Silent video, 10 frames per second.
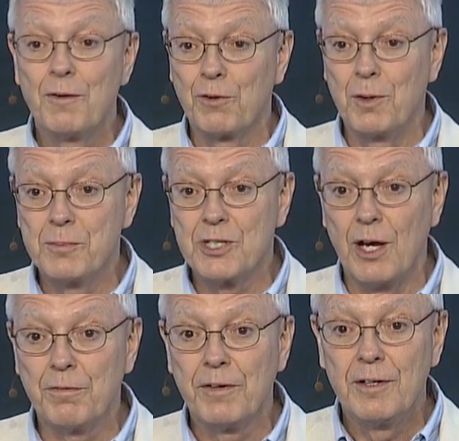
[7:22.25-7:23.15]
for
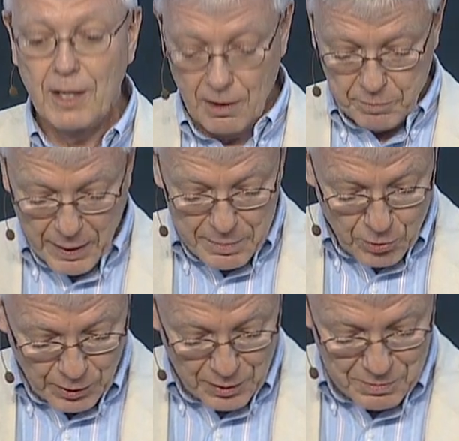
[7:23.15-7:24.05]
himself of pipe
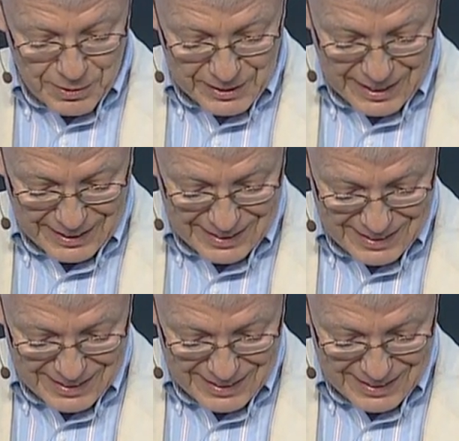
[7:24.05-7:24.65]
organ building.